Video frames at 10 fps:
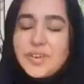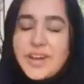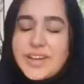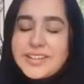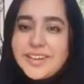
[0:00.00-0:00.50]

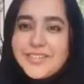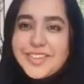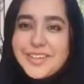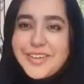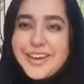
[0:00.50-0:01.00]
I love
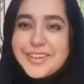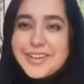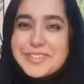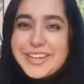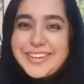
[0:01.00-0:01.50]
the new
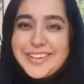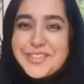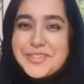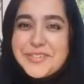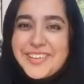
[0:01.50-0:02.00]
acronyms, and I
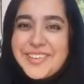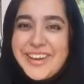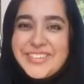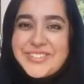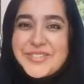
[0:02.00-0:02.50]
love the way you
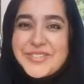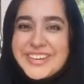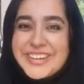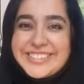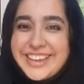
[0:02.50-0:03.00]
have with
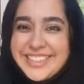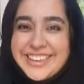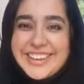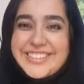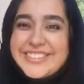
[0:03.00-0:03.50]
words. I
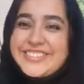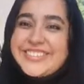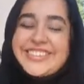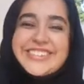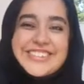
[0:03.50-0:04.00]
think I told
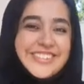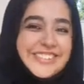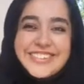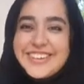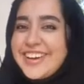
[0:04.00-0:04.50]
you this
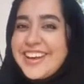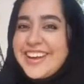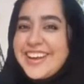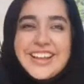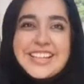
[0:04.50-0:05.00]
earlier.
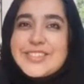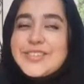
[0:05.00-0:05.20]
It's